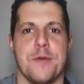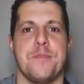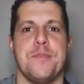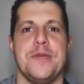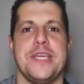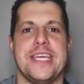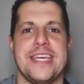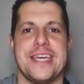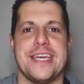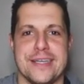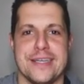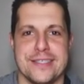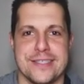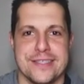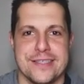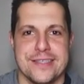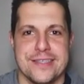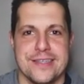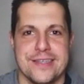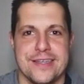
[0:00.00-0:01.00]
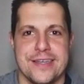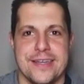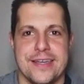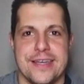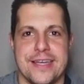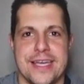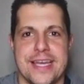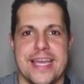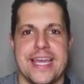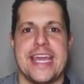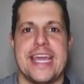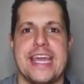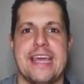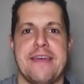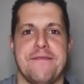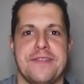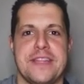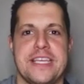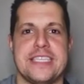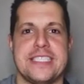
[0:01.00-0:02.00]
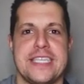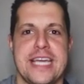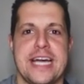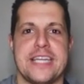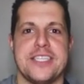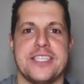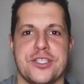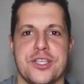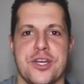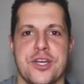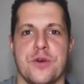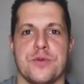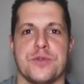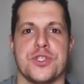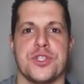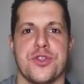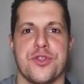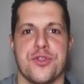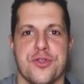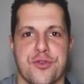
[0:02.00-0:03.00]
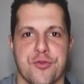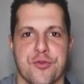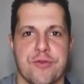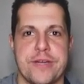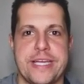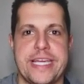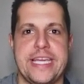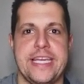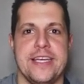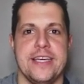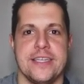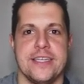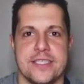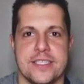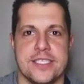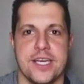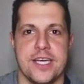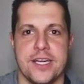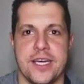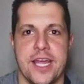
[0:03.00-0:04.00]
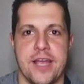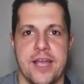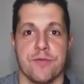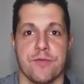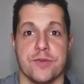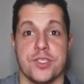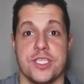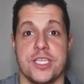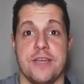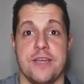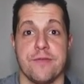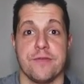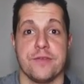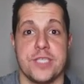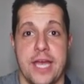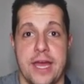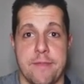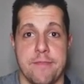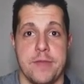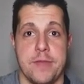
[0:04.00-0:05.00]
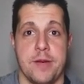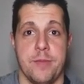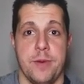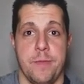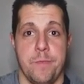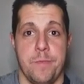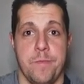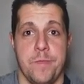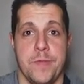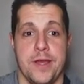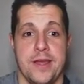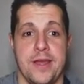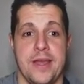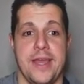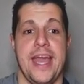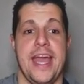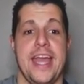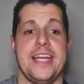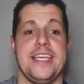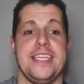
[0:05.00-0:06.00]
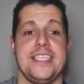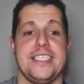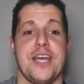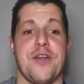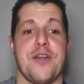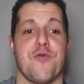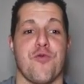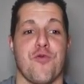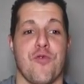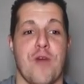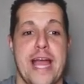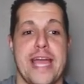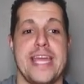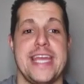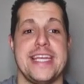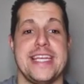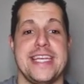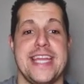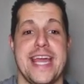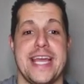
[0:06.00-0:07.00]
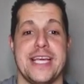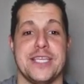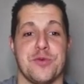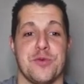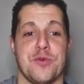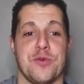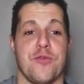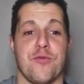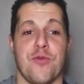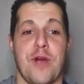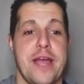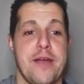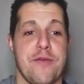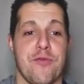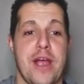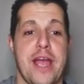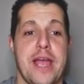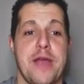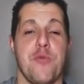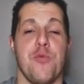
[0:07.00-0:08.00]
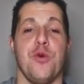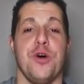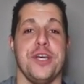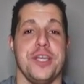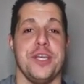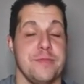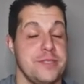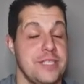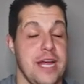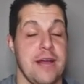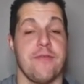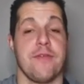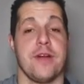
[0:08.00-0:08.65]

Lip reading: because if this guy just coached three Sunday receivers at minimum, and he said Ryan Williams,